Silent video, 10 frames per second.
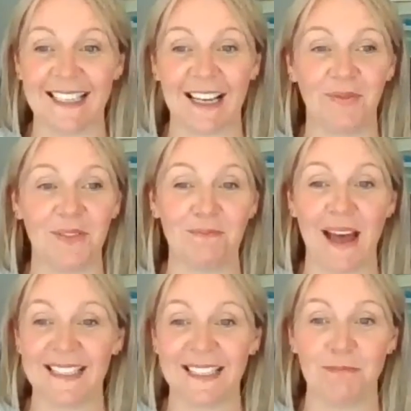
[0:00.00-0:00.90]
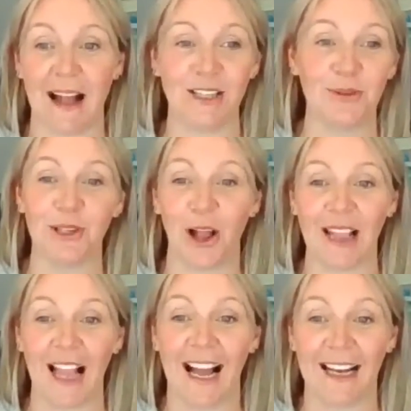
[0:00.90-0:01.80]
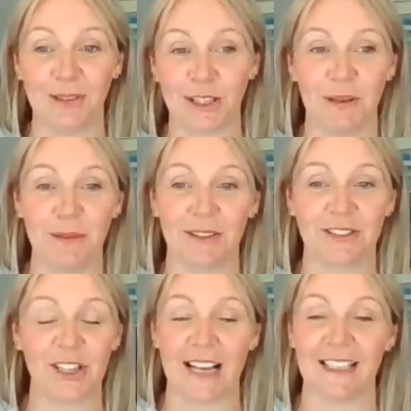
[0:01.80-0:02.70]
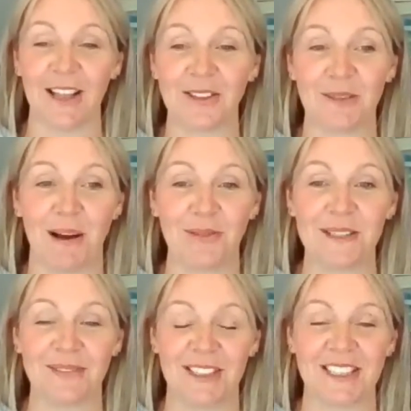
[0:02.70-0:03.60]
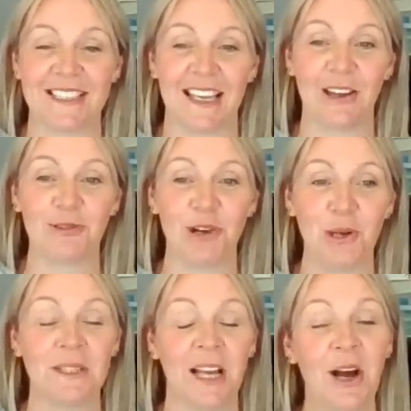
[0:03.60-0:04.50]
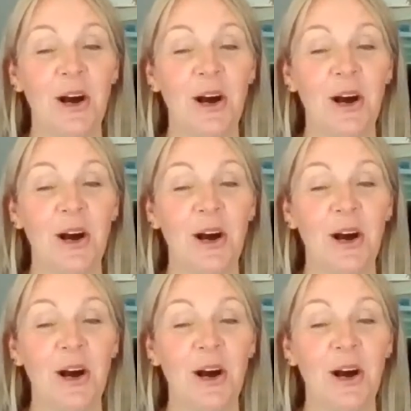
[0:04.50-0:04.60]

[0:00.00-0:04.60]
you can have the best manual online, which people chat a lot about, so which you see in groups.